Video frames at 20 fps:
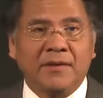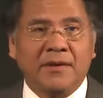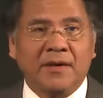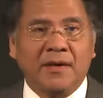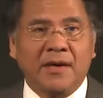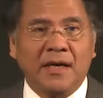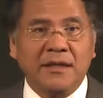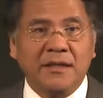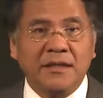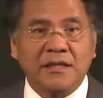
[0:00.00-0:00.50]

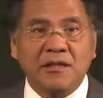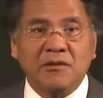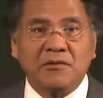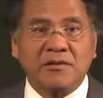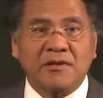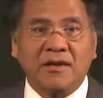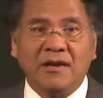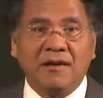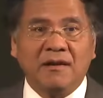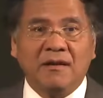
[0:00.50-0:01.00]
And this
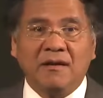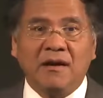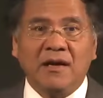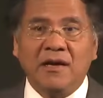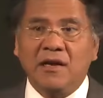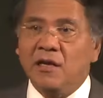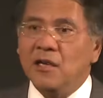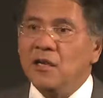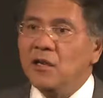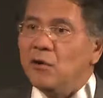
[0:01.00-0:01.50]
is
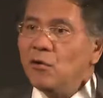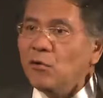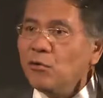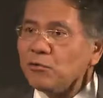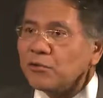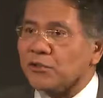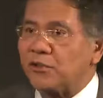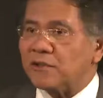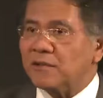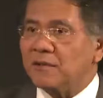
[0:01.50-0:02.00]

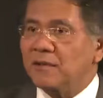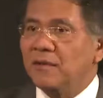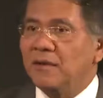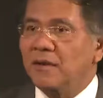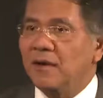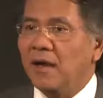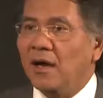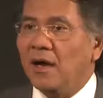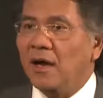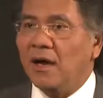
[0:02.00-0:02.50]
huge
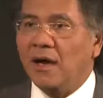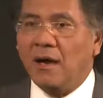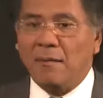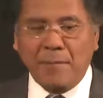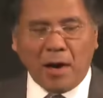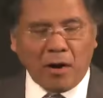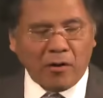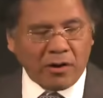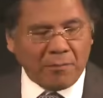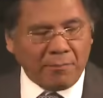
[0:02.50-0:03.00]

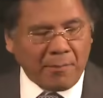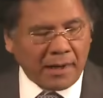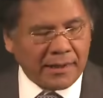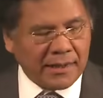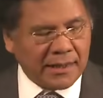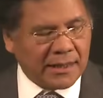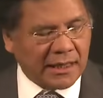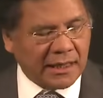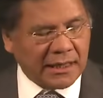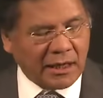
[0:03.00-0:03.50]
amount of
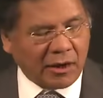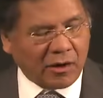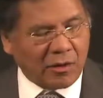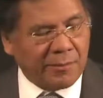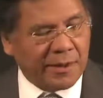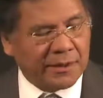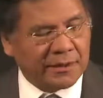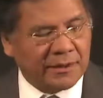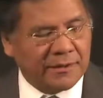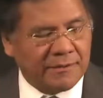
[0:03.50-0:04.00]
money that they
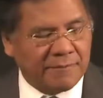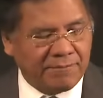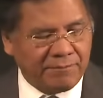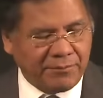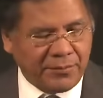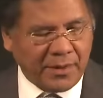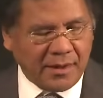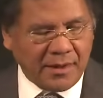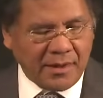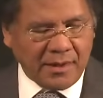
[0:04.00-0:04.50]
committed
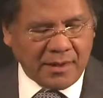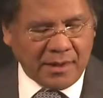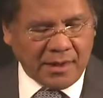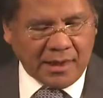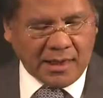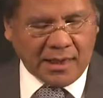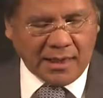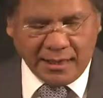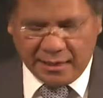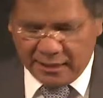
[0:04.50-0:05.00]

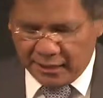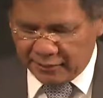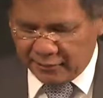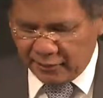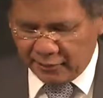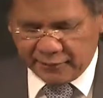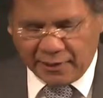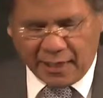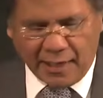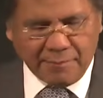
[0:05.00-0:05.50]
at
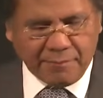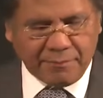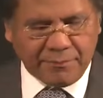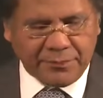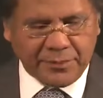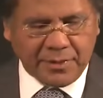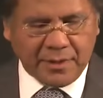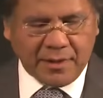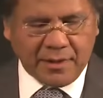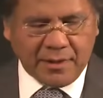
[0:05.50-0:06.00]
that time.
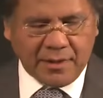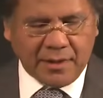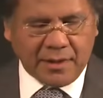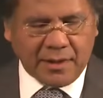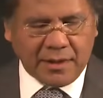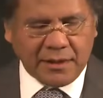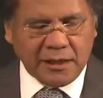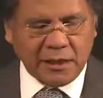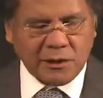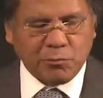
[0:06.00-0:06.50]

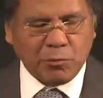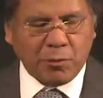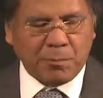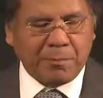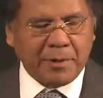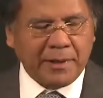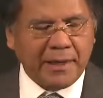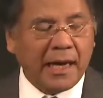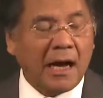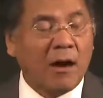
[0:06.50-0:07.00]
This would
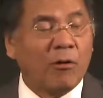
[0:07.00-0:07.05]
bring our